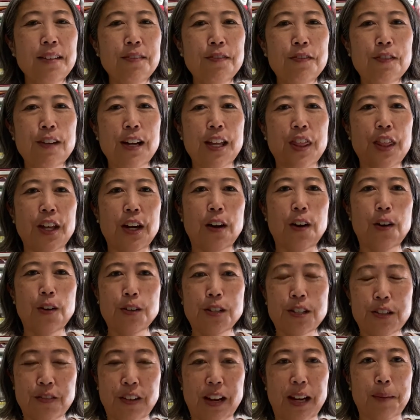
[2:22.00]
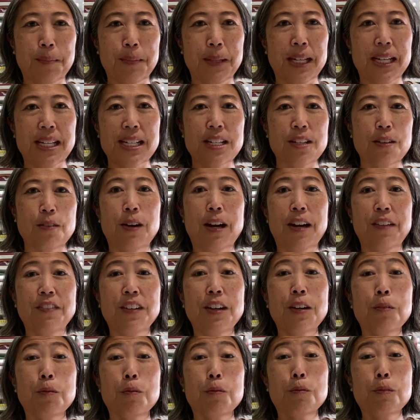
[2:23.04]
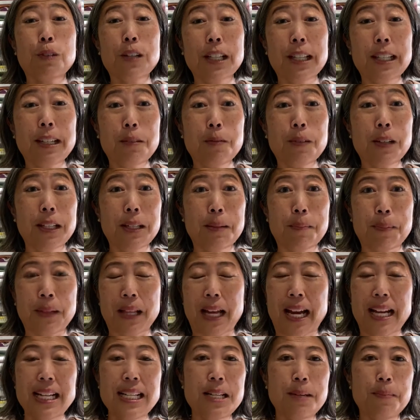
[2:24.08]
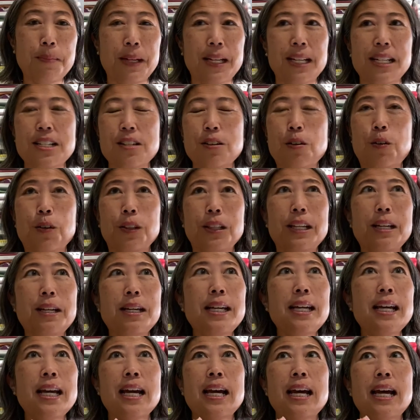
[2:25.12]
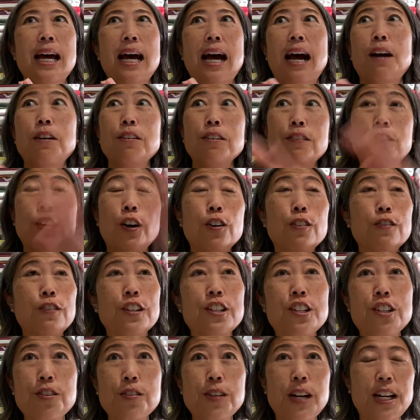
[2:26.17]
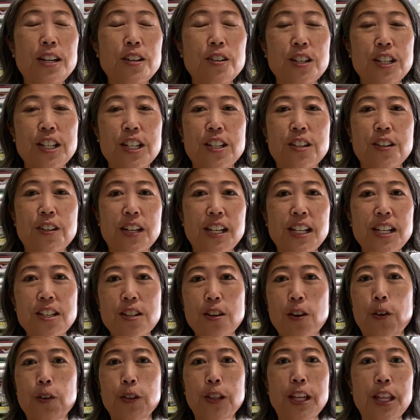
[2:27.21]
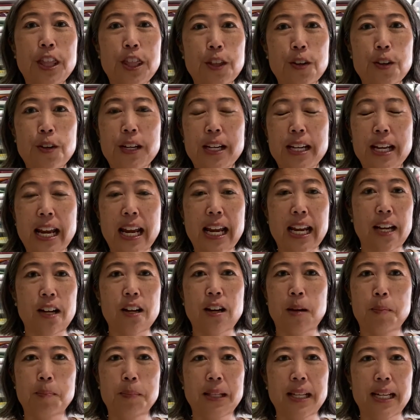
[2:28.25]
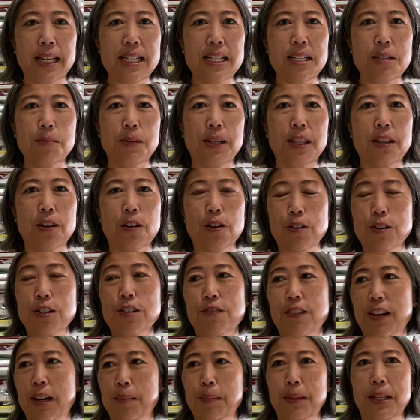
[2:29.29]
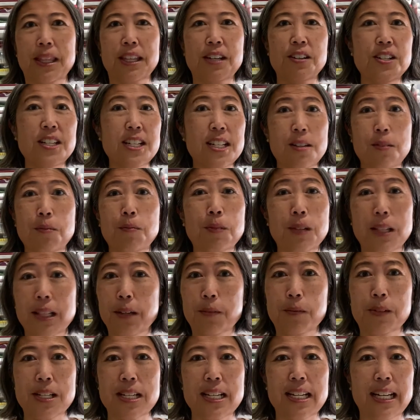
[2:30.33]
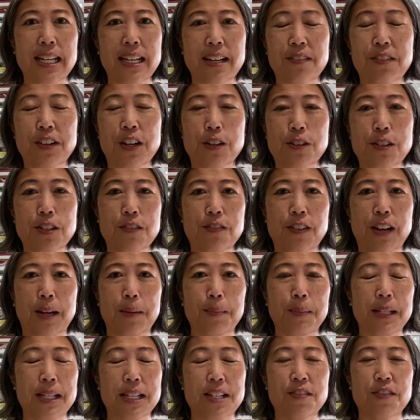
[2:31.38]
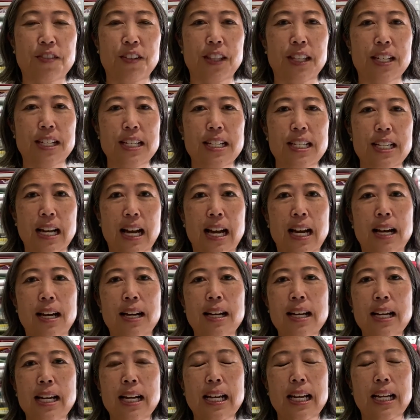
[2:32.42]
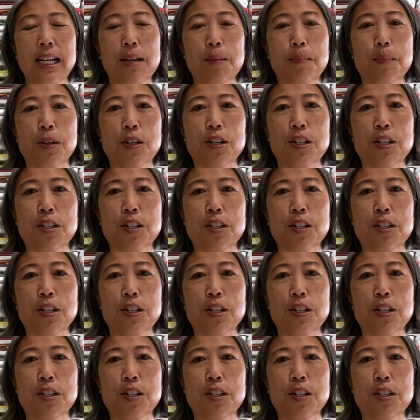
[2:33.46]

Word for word: uh, live with a host family. So I felt really, really blessed because only out of over 200 students, only 38 got placed with a host family. There just really wasn't enough host families for this uh,